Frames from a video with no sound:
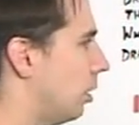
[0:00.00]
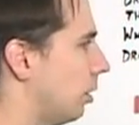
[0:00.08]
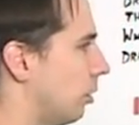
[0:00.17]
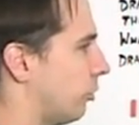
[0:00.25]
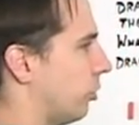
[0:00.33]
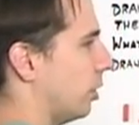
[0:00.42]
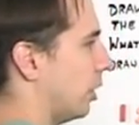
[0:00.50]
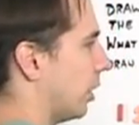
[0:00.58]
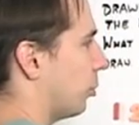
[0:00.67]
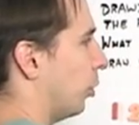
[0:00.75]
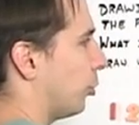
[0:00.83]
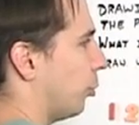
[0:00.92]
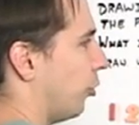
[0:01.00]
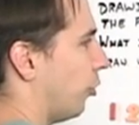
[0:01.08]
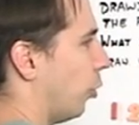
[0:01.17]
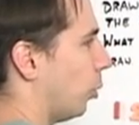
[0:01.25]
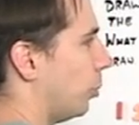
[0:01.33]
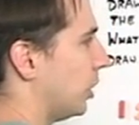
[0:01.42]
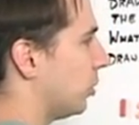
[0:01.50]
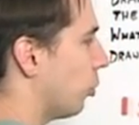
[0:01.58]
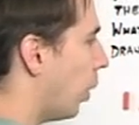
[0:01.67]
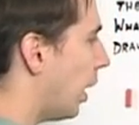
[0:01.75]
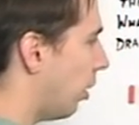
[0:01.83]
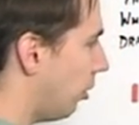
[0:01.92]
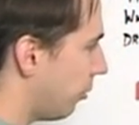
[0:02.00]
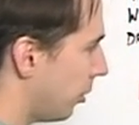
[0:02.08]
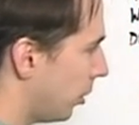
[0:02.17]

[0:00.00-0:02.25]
Let's see, the next multiple of 4 would be 12.